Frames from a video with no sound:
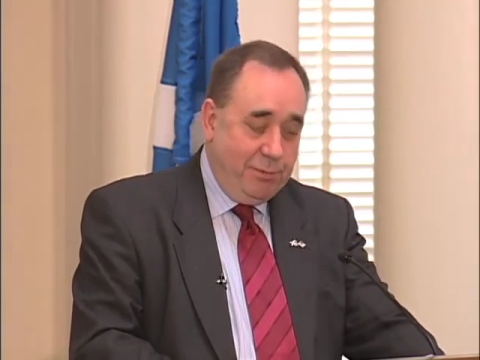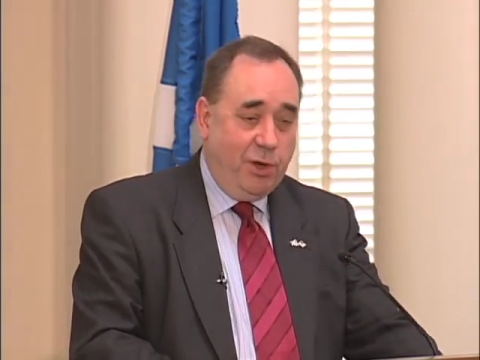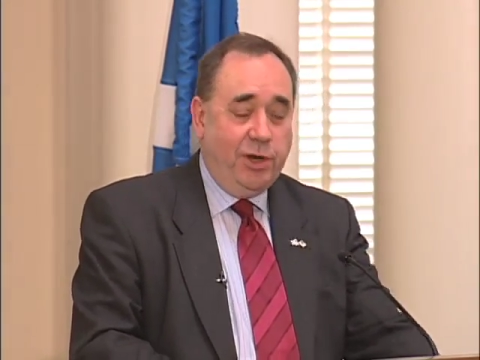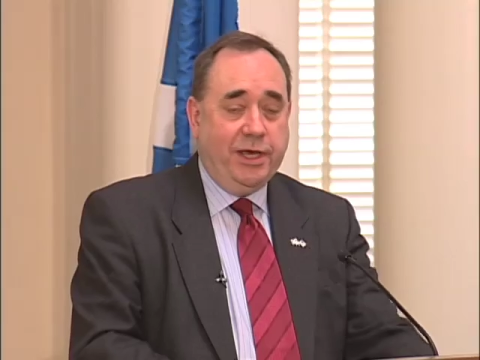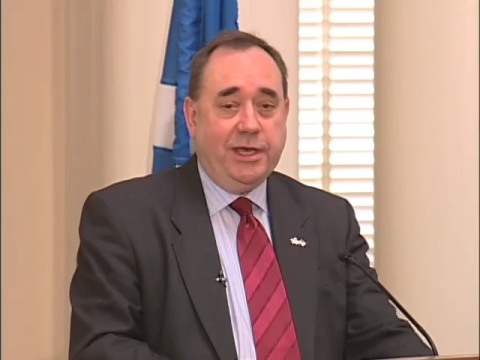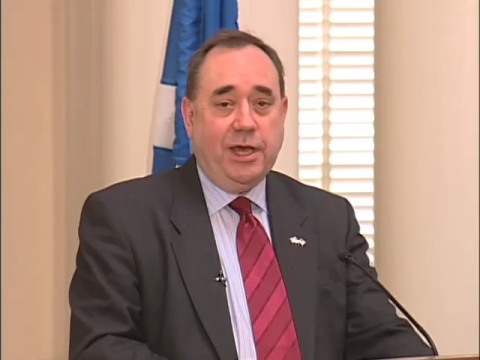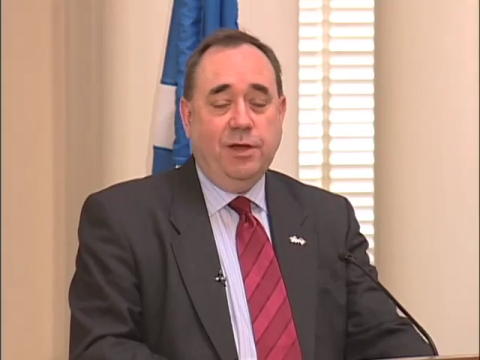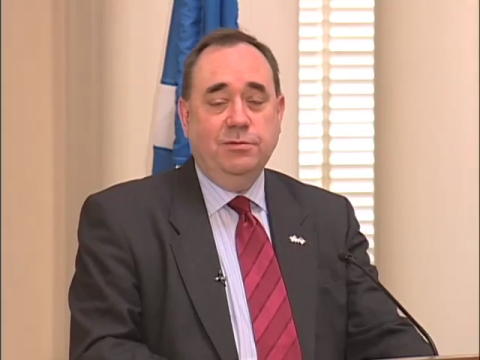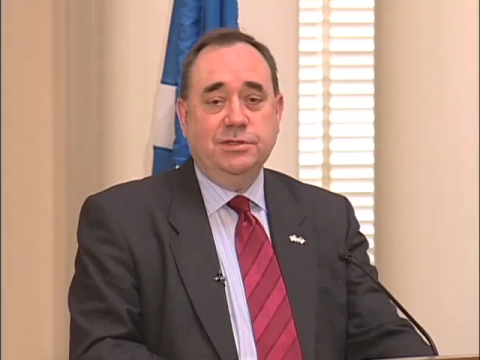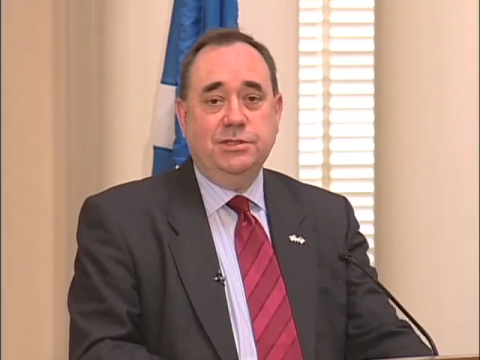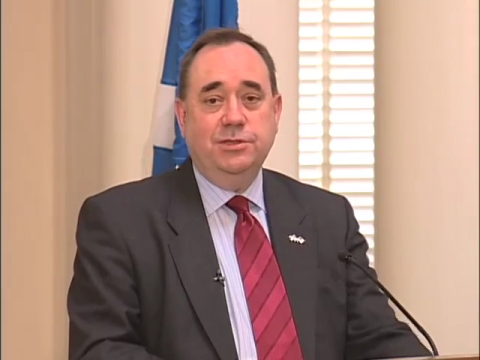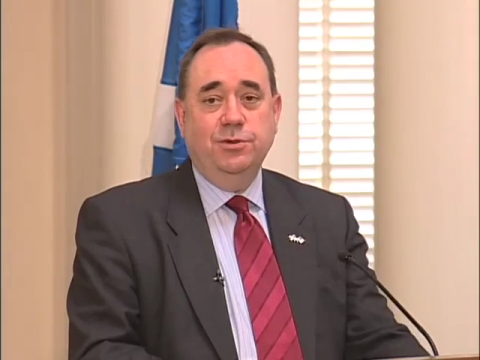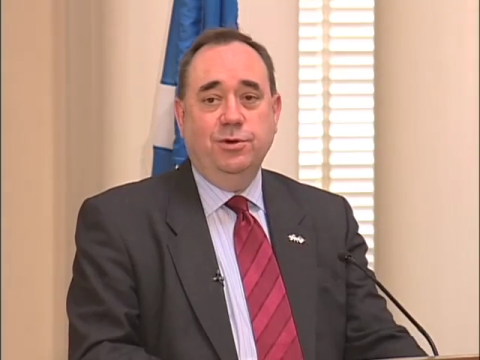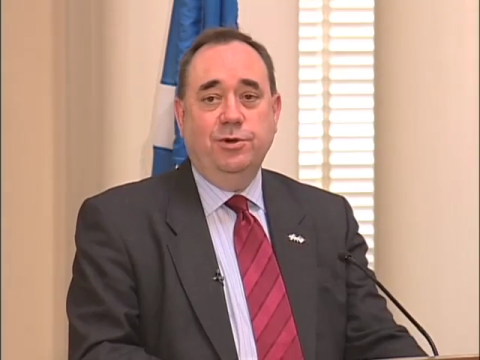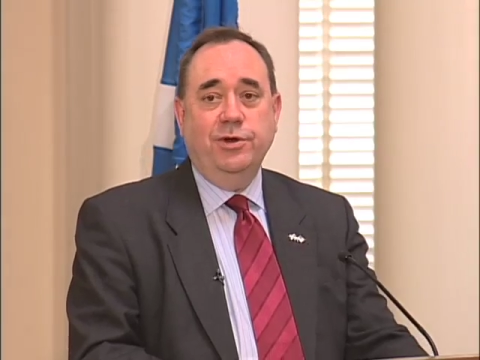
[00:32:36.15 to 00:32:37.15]
by all
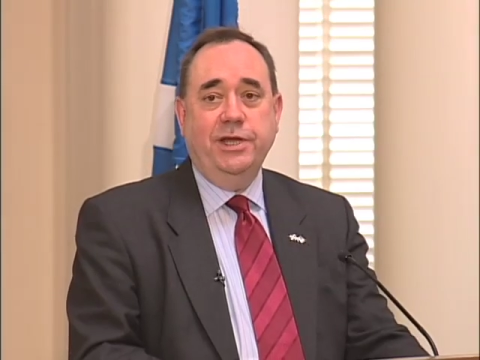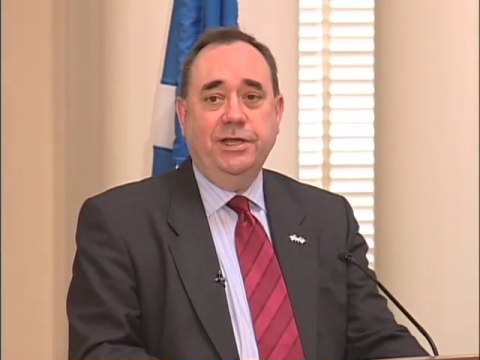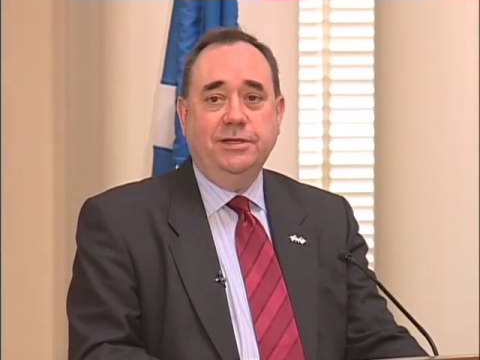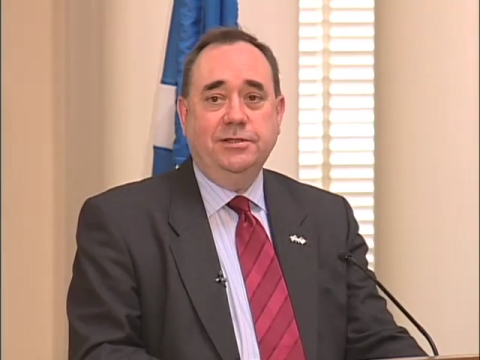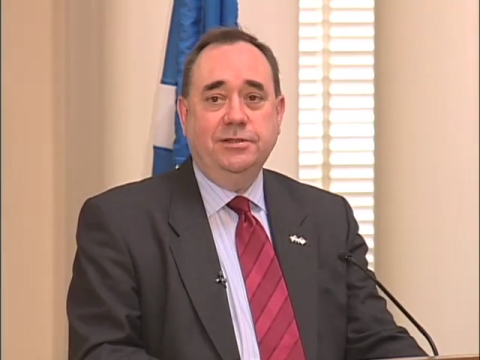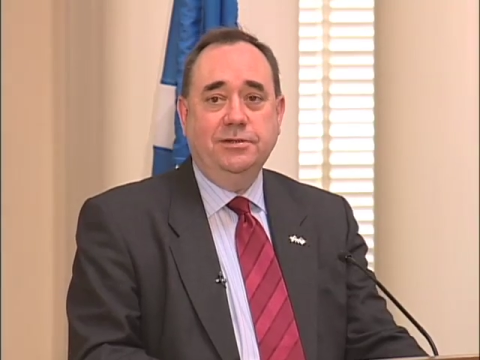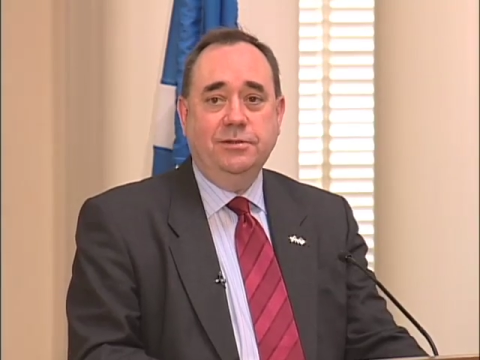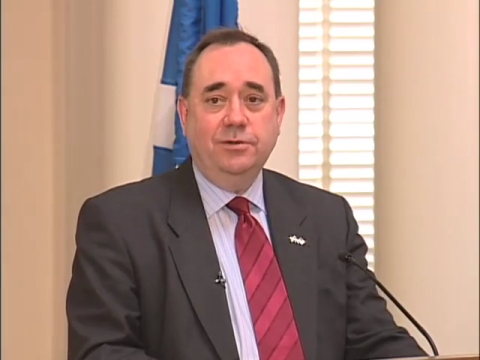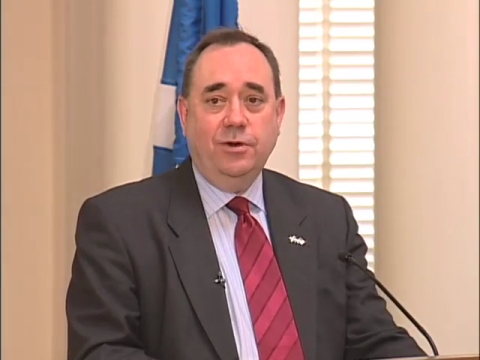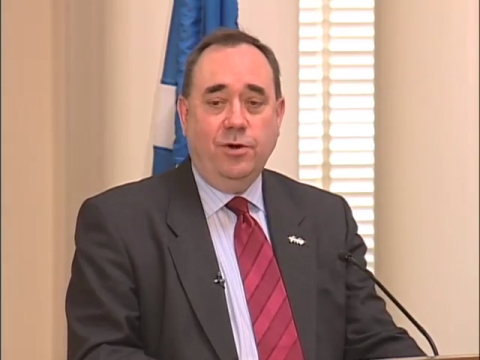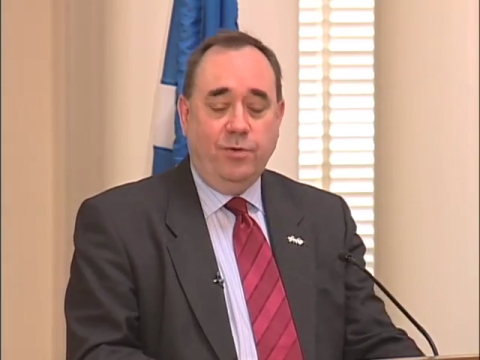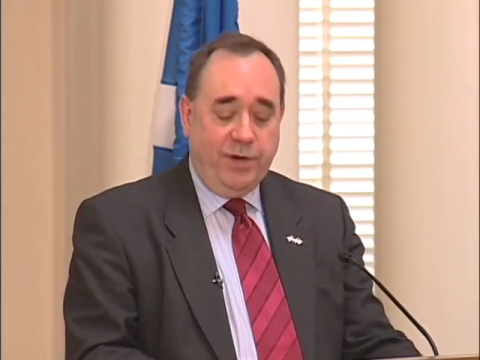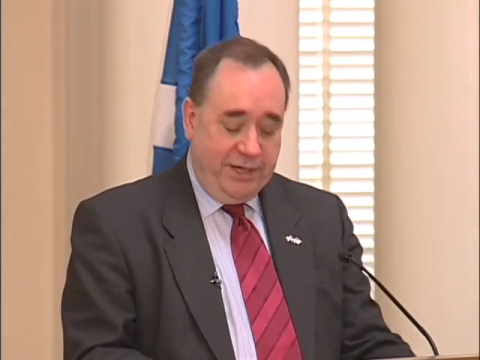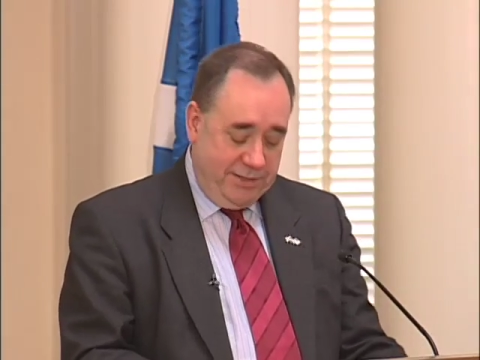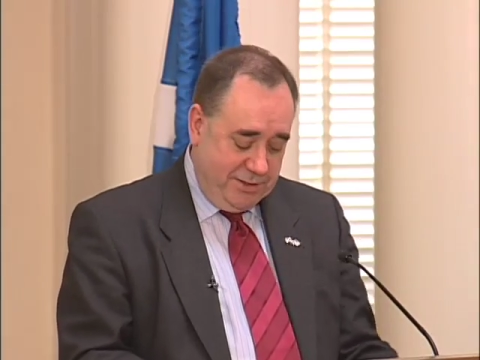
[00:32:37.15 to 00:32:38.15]
accounts, no great
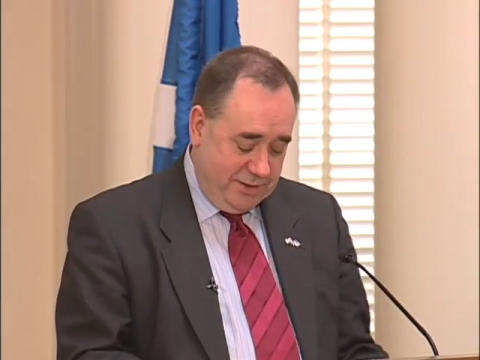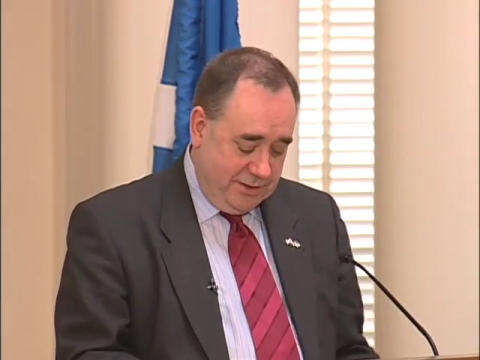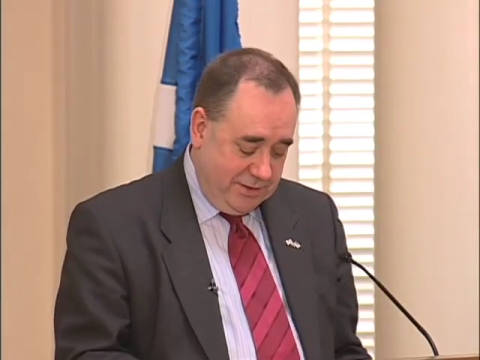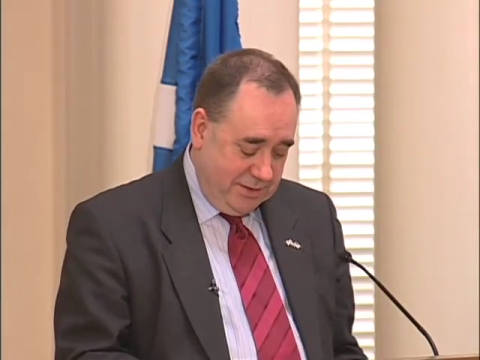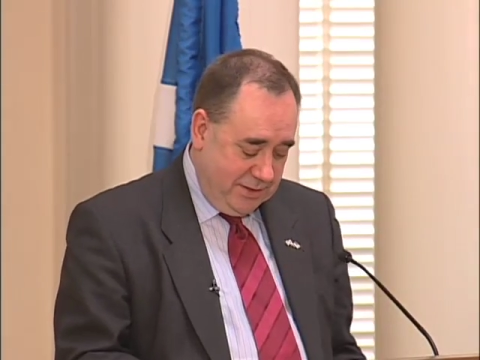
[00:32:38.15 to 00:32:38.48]
orator.